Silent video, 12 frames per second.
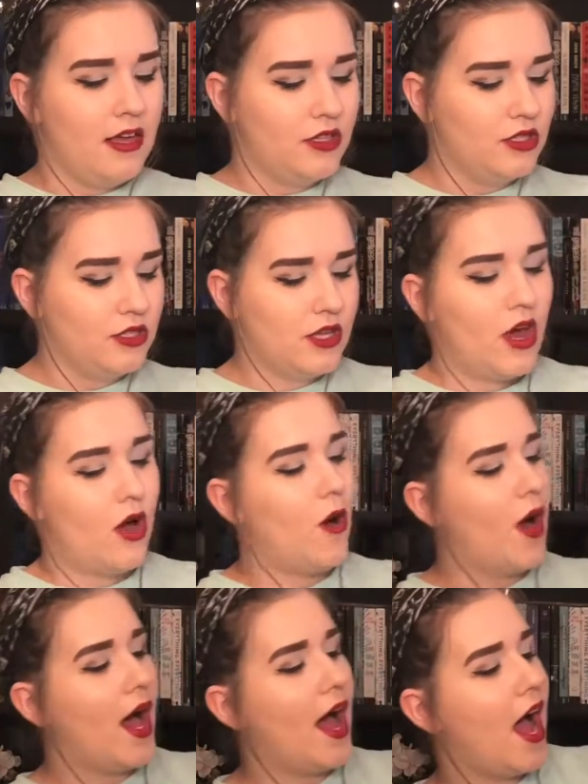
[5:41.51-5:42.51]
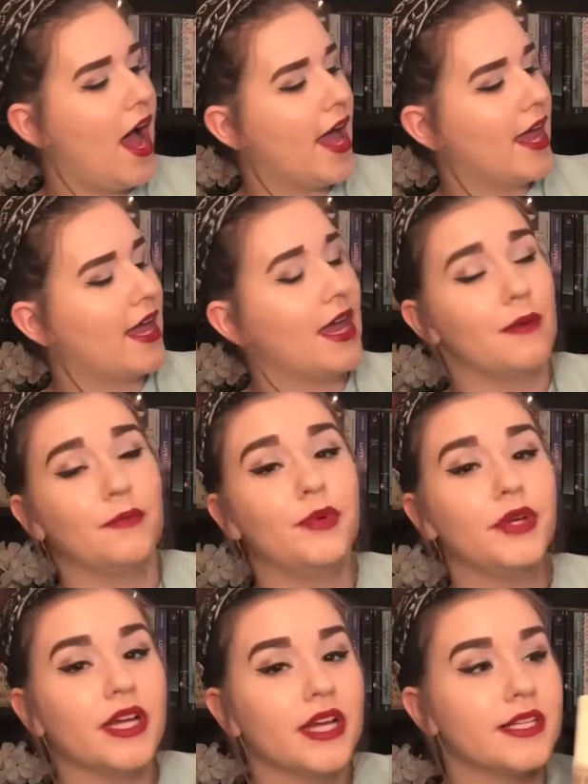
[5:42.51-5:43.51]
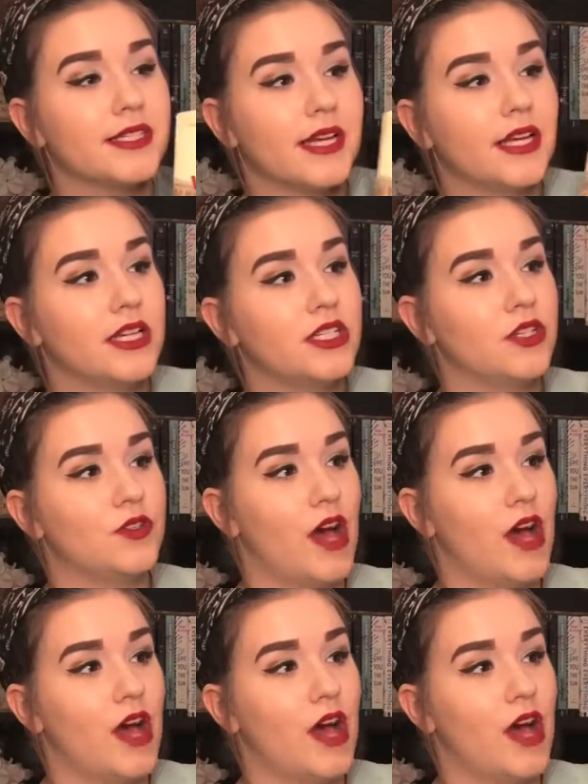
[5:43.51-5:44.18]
So I am pretty excited to